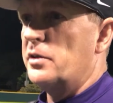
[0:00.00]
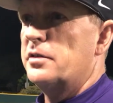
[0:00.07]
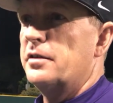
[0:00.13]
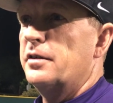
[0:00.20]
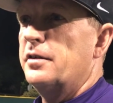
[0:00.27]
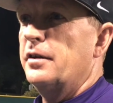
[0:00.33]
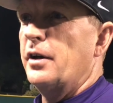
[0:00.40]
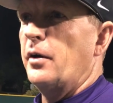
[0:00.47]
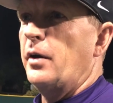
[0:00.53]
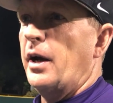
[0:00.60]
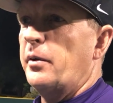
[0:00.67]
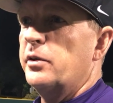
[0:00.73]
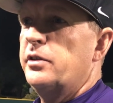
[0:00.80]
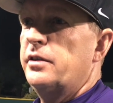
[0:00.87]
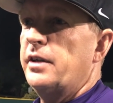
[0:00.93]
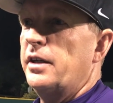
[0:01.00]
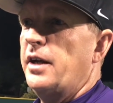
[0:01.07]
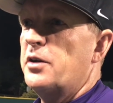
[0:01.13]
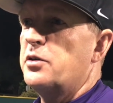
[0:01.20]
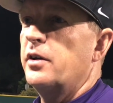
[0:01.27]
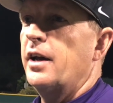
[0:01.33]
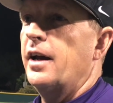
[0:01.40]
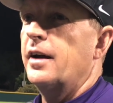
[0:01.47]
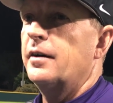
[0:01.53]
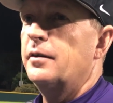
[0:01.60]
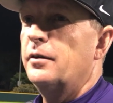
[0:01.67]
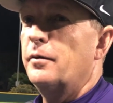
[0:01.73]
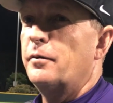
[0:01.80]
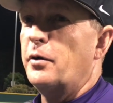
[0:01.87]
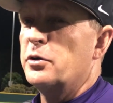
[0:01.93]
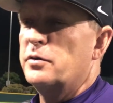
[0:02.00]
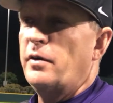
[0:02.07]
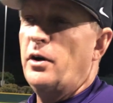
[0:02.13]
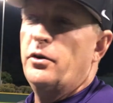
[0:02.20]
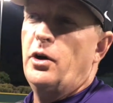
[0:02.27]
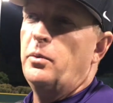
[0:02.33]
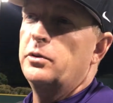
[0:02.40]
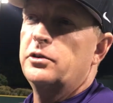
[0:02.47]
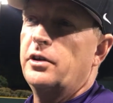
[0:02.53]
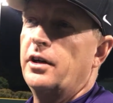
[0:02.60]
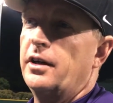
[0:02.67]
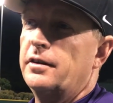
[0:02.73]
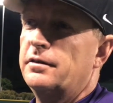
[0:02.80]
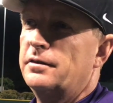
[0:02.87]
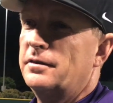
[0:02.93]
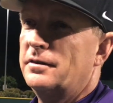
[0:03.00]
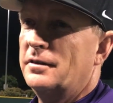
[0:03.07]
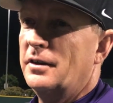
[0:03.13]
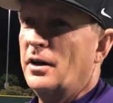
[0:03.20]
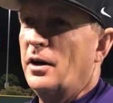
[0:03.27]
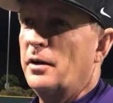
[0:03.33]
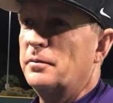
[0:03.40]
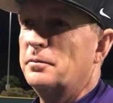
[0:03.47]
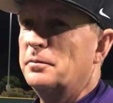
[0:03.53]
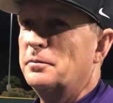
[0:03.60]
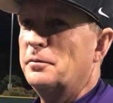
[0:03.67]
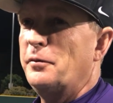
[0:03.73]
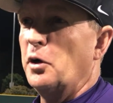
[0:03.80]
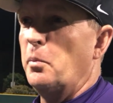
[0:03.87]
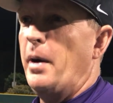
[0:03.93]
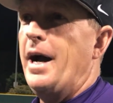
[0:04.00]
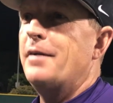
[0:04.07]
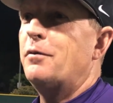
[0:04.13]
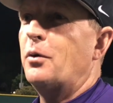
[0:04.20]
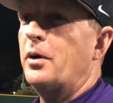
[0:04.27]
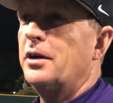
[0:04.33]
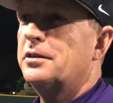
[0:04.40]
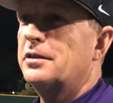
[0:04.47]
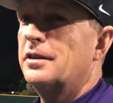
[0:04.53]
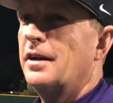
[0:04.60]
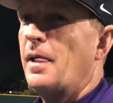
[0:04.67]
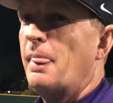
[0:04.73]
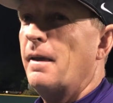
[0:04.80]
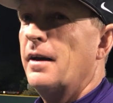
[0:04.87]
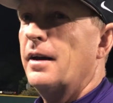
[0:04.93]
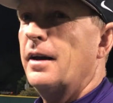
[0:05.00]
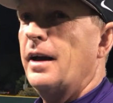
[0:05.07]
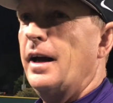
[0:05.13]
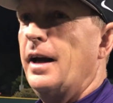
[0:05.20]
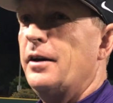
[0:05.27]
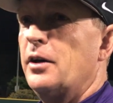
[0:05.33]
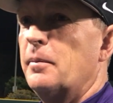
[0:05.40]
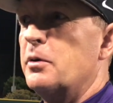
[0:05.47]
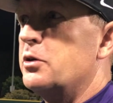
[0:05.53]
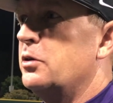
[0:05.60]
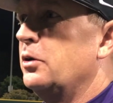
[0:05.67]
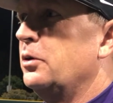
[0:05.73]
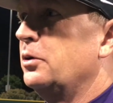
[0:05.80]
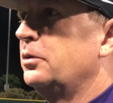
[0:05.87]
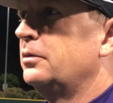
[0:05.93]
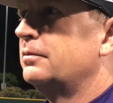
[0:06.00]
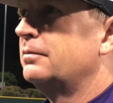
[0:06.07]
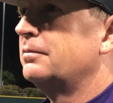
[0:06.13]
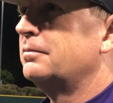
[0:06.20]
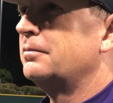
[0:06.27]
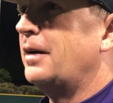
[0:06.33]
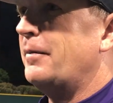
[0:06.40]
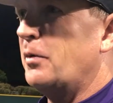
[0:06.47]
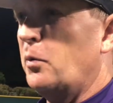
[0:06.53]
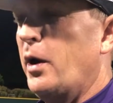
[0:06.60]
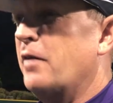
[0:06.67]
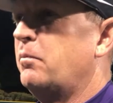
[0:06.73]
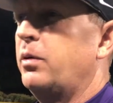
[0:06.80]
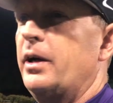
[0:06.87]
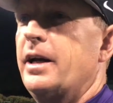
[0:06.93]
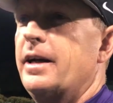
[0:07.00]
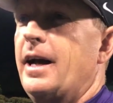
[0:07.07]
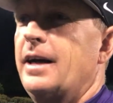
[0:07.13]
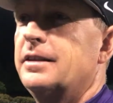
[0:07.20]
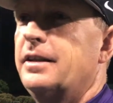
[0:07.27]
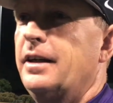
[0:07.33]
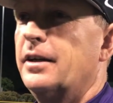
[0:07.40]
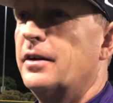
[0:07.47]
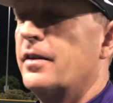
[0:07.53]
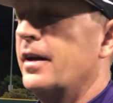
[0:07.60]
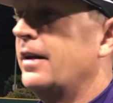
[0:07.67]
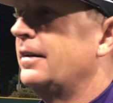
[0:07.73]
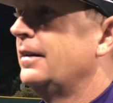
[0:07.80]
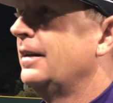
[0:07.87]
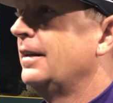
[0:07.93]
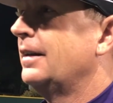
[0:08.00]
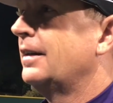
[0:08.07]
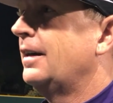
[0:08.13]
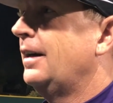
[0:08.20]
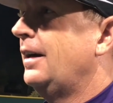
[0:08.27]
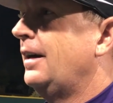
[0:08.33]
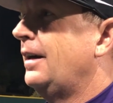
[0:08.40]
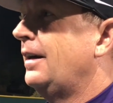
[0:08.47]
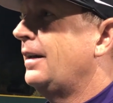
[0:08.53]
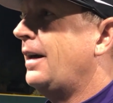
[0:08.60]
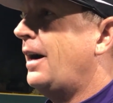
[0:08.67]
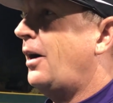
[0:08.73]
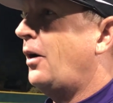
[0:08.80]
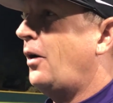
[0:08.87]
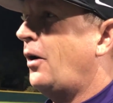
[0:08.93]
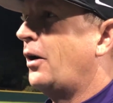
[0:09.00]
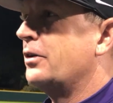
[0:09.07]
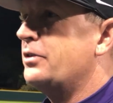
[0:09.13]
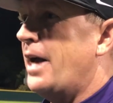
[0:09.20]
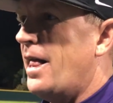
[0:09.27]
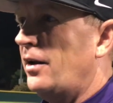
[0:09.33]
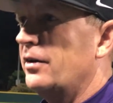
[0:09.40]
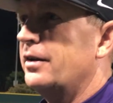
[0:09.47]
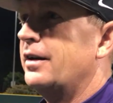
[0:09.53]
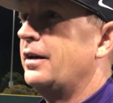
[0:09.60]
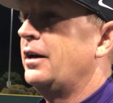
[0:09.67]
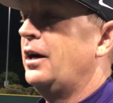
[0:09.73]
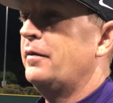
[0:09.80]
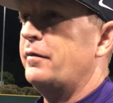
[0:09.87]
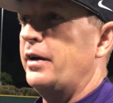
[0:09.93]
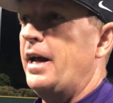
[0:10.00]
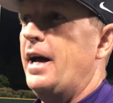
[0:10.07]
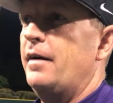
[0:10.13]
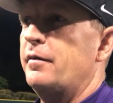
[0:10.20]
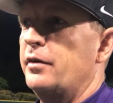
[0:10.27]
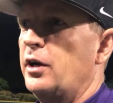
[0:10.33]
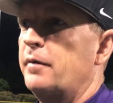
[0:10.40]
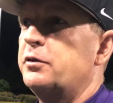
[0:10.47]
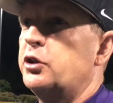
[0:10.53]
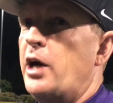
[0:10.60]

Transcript: we just you know, like what you said yesterday. First of all, no one's gonna you uh, know, feel bad for us. And number two, I mean, we have plenty of guys here that uh, are talented enough and have enough